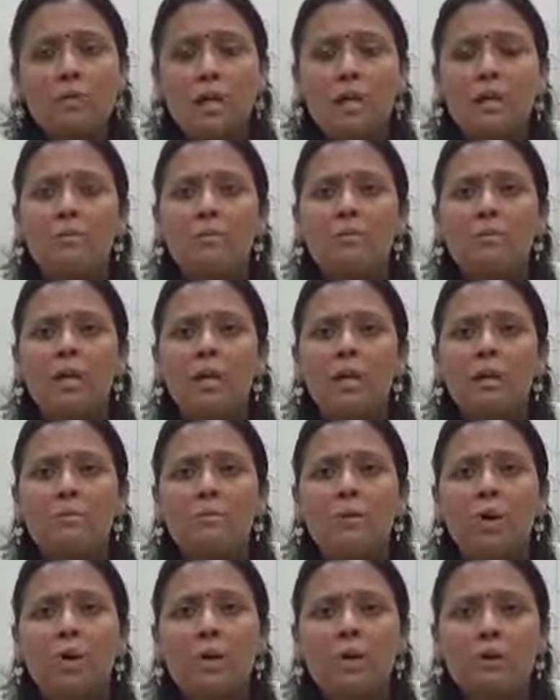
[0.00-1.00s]
then we
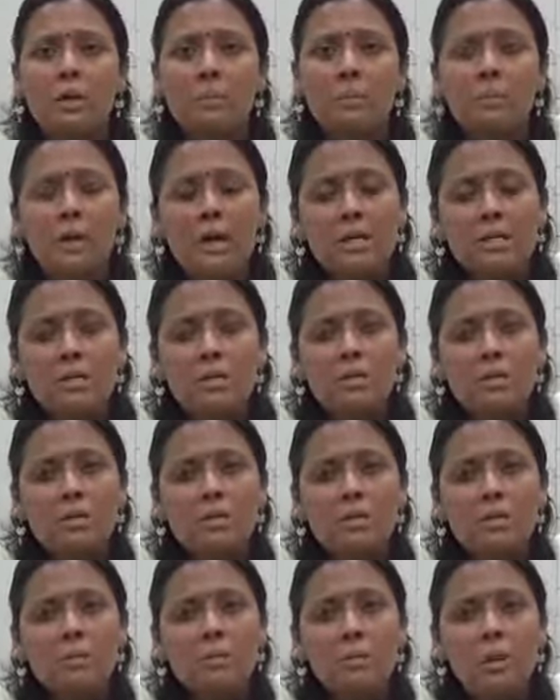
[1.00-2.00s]
have got the price
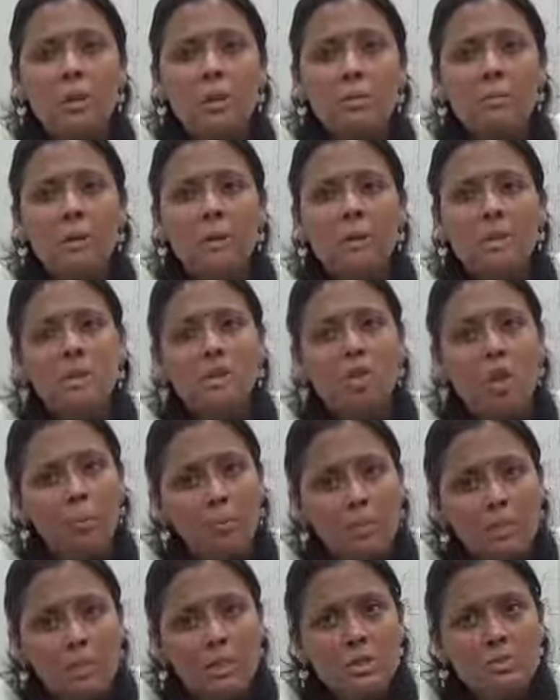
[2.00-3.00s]
leadership model by the
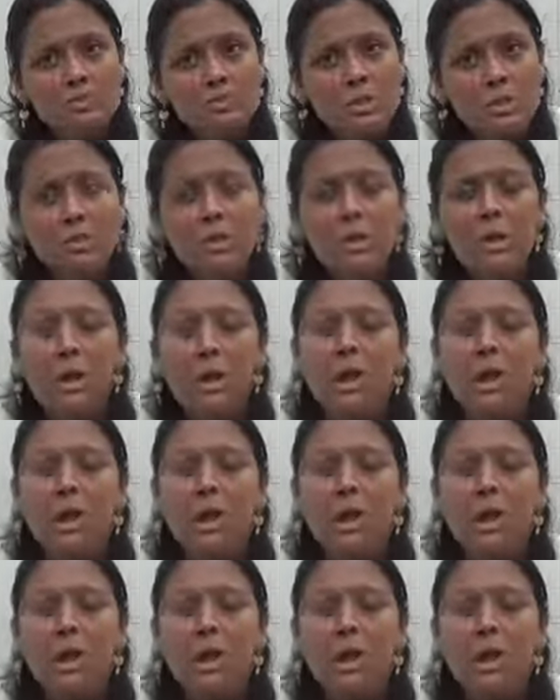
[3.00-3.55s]
dominant firm,